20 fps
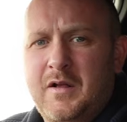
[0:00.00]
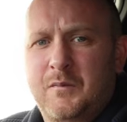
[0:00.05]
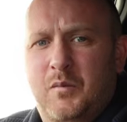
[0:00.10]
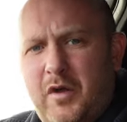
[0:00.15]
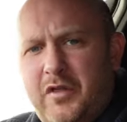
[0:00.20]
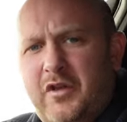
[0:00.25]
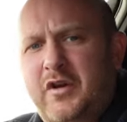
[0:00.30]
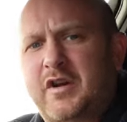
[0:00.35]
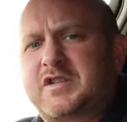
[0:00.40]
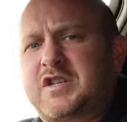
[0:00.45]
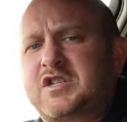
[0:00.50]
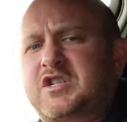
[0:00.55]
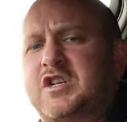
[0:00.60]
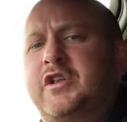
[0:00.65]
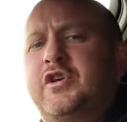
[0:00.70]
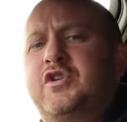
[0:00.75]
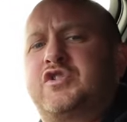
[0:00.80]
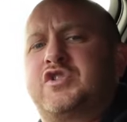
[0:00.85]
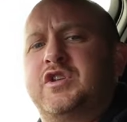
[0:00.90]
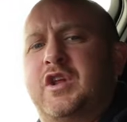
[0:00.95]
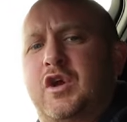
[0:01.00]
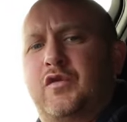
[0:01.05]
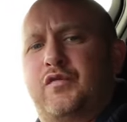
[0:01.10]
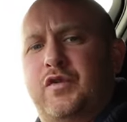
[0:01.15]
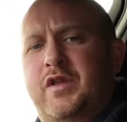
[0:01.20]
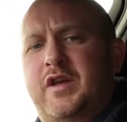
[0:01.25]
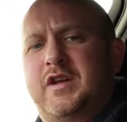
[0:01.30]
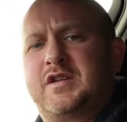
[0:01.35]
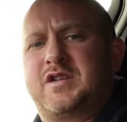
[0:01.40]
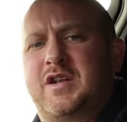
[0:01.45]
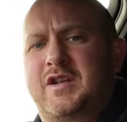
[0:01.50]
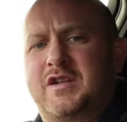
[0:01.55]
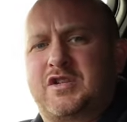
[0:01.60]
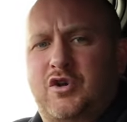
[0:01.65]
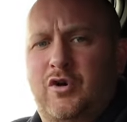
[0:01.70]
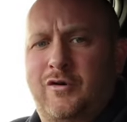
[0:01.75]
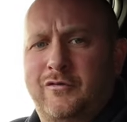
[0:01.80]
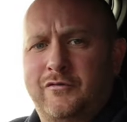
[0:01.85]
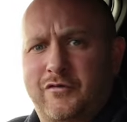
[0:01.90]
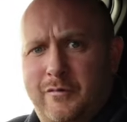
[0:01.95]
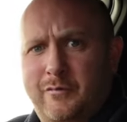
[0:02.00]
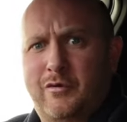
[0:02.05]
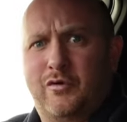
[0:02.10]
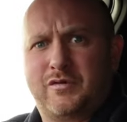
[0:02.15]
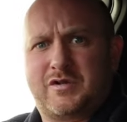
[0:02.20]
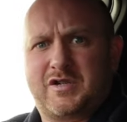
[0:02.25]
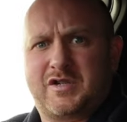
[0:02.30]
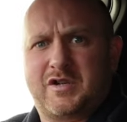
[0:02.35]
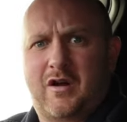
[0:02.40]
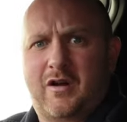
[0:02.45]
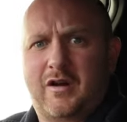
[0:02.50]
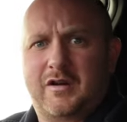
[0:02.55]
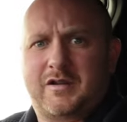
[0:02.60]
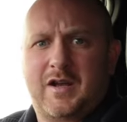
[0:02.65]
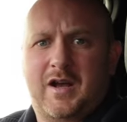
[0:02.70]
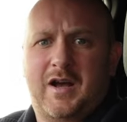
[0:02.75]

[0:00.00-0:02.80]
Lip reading: Well, there is a solution now for this, and it's called remote start.